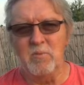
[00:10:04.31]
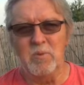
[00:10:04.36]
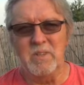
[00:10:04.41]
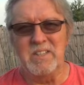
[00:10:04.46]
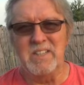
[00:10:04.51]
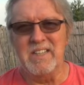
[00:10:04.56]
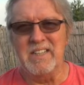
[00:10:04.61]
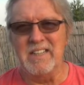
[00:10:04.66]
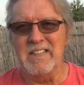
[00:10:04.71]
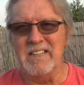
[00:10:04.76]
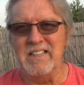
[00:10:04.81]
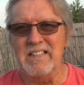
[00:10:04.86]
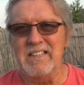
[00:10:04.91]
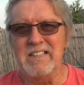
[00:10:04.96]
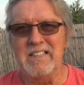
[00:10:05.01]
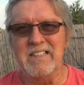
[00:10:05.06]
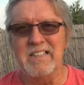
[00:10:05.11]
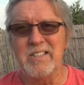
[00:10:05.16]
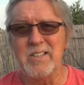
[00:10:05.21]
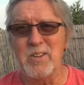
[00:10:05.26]
Once again,
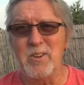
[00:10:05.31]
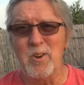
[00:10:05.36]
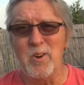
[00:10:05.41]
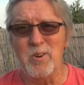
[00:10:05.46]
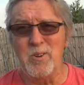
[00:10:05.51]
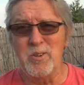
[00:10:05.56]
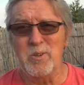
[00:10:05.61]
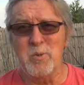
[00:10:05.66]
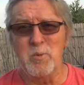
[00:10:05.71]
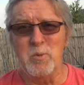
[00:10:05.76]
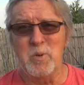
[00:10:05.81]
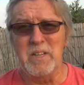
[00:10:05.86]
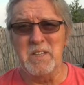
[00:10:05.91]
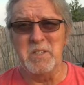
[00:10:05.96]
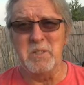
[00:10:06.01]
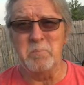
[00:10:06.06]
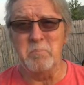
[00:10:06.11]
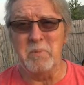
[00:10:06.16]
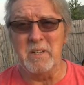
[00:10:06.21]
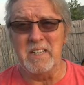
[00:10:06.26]
it's a garden
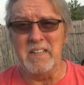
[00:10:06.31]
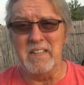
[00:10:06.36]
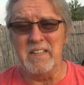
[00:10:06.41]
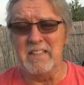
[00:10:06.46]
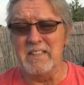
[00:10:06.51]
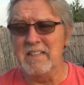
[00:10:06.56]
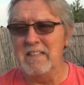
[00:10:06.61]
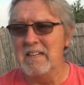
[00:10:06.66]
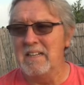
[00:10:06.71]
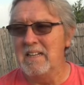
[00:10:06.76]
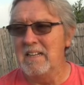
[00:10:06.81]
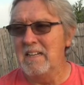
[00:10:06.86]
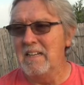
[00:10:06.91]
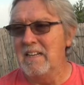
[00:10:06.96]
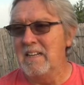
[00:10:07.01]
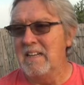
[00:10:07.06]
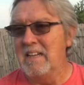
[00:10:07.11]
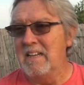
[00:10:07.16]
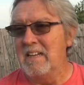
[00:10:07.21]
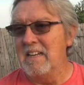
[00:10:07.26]
raised bed,
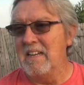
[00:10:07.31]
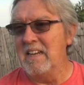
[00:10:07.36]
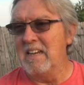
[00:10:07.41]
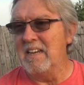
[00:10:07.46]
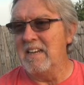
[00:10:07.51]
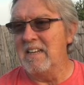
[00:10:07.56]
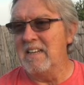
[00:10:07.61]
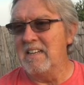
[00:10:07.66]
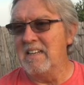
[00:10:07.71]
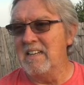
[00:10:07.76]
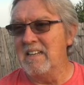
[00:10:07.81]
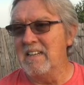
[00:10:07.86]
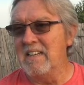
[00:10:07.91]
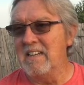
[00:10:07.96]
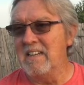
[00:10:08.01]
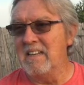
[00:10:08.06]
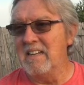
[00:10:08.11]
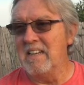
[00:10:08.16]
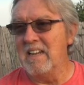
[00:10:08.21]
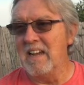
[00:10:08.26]
and
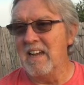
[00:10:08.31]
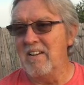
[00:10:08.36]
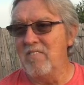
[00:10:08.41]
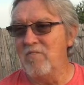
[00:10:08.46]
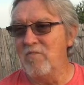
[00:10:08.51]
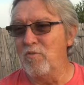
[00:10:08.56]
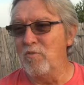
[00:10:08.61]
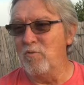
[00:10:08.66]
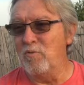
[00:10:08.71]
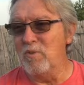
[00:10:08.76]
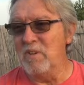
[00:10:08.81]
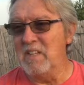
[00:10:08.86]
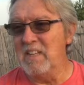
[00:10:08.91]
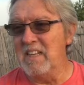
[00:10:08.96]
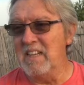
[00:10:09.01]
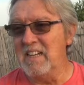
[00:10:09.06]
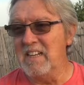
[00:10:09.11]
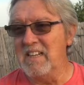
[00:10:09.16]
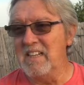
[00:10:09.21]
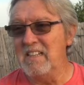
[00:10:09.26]
I've
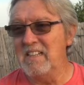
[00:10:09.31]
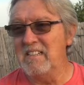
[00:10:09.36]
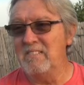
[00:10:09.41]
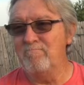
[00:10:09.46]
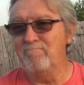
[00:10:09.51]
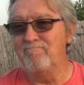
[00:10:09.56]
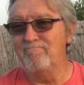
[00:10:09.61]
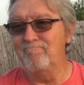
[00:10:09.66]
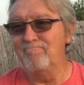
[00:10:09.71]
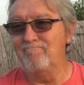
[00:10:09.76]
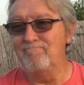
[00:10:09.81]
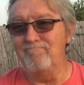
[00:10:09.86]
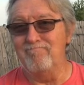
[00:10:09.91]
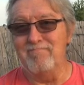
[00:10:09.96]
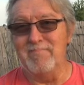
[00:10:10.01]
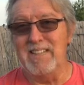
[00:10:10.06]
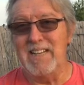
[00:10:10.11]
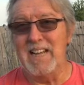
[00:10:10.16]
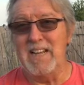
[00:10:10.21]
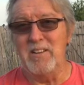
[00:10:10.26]
really
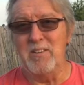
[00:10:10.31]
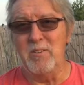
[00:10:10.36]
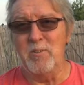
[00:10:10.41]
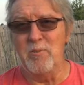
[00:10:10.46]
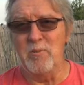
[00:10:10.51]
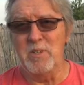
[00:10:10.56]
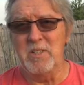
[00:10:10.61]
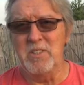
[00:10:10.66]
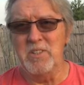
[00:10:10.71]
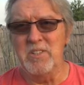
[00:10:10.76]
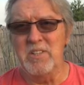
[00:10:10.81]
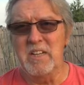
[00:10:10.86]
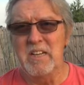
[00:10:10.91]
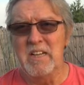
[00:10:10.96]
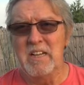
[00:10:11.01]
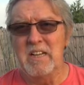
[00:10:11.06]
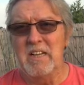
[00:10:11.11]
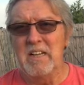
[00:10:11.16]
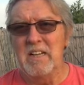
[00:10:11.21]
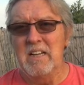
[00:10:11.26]
not noticed,
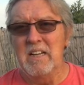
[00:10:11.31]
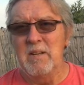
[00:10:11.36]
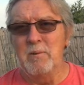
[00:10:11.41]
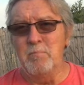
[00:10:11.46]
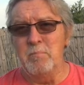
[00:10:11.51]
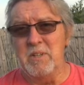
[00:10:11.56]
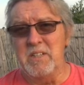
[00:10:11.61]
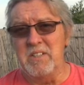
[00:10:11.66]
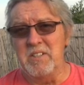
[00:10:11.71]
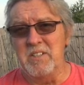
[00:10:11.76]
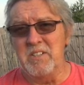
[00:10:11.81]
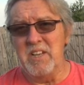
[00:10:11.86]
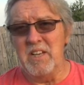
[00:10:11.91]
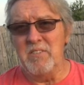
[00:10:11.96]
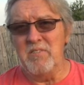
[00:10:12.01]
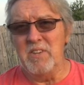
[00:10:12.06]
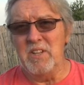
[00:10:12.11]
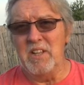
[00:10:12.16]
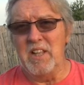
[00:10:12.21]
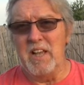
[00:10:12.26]
but it
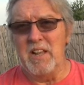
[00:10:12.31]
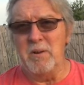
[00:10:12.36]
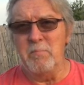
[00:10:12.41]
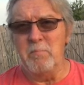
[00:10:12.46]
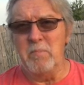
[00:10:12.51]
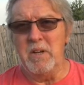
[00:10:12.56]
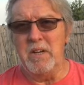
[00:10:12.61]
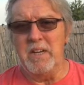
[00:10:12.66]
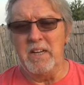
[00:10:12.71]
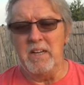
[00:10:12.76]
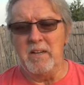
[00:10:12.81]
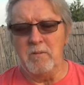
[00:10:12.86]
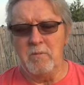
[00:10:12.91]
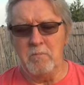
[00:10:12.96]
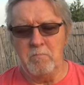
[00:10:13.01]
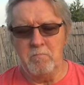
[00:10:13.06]
saved a lot of money.